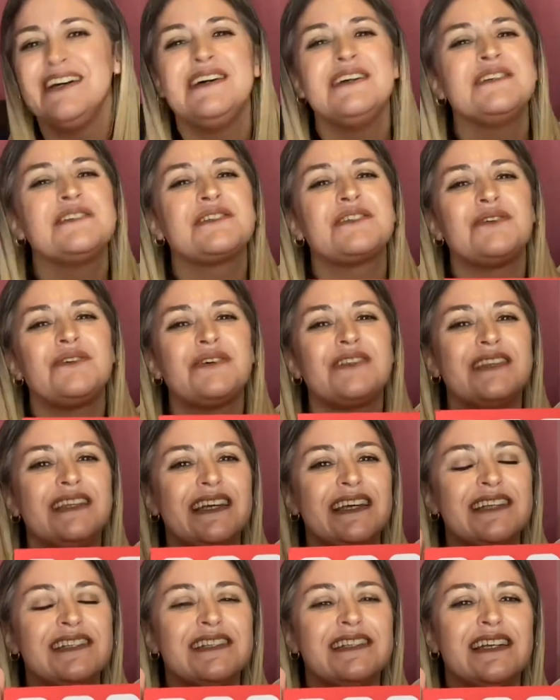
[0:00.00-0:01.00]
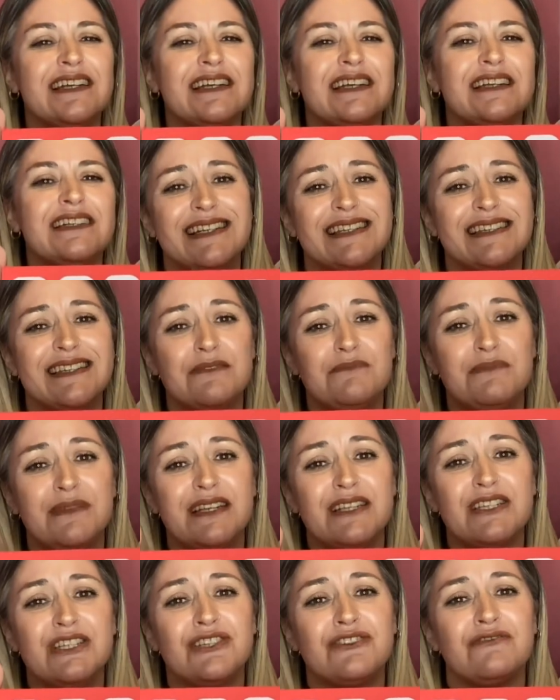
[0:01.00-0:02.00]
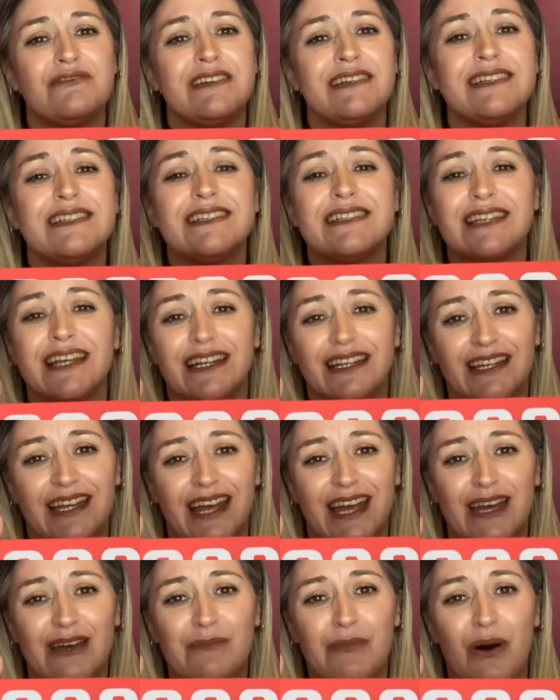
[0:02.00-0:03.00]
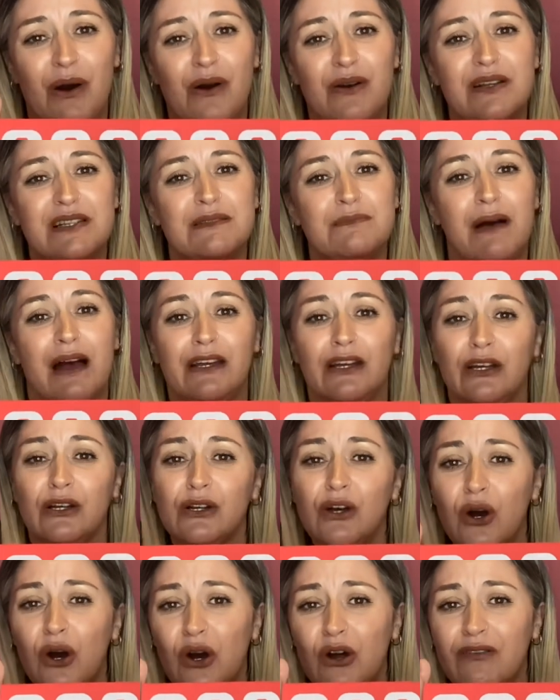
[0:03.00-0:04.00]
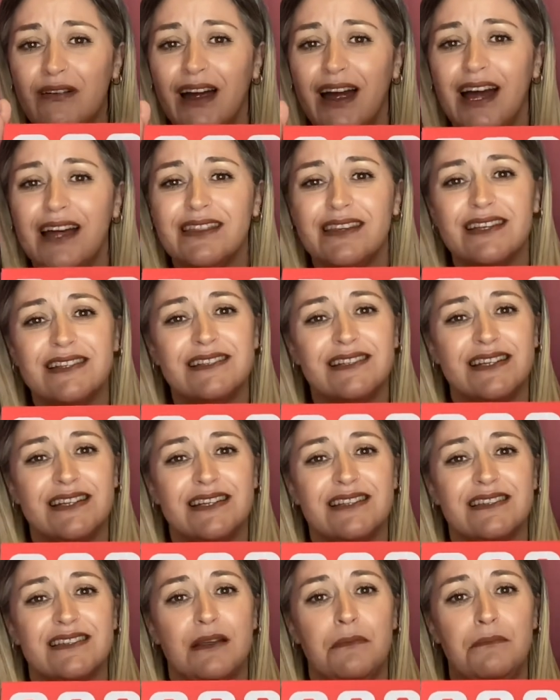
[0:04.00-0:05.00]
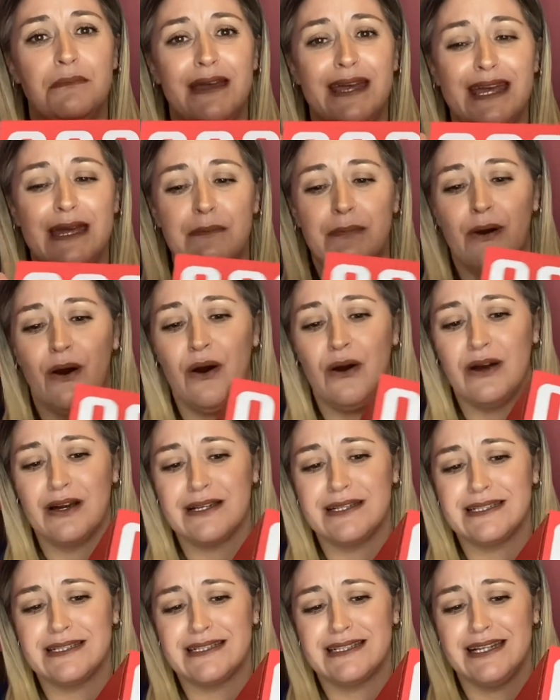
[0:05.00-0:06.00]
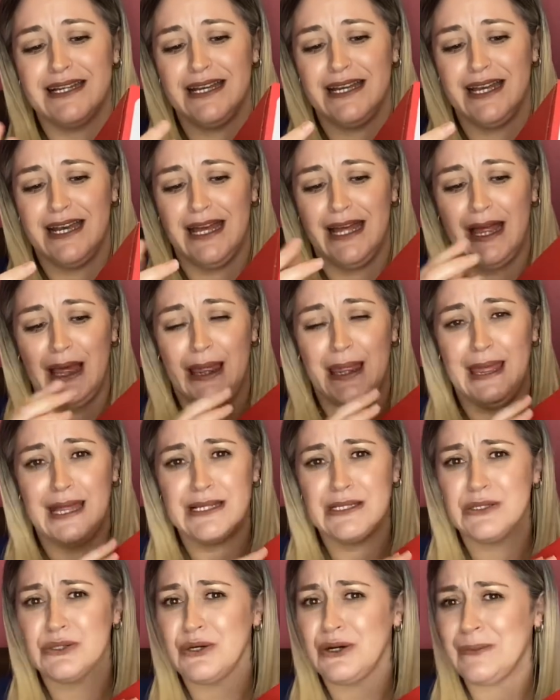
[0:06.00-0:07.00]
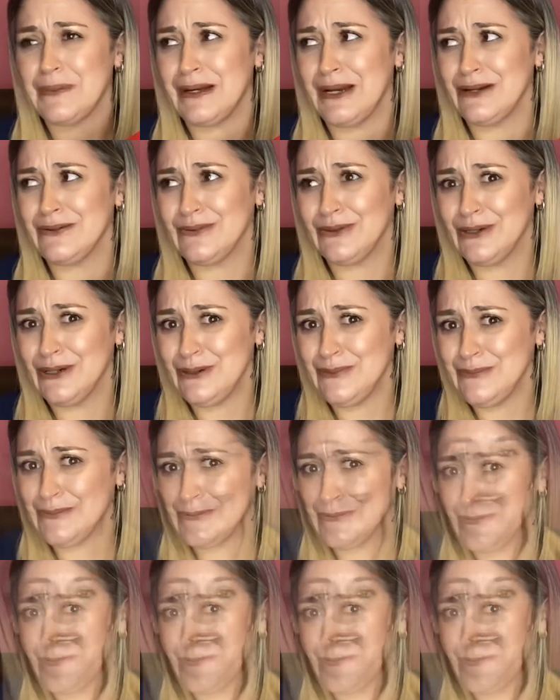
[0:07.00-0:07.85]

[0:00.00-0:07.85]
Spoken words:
So this is the Mystery Skincare Box by Agora. This is the May box. Let's open our up.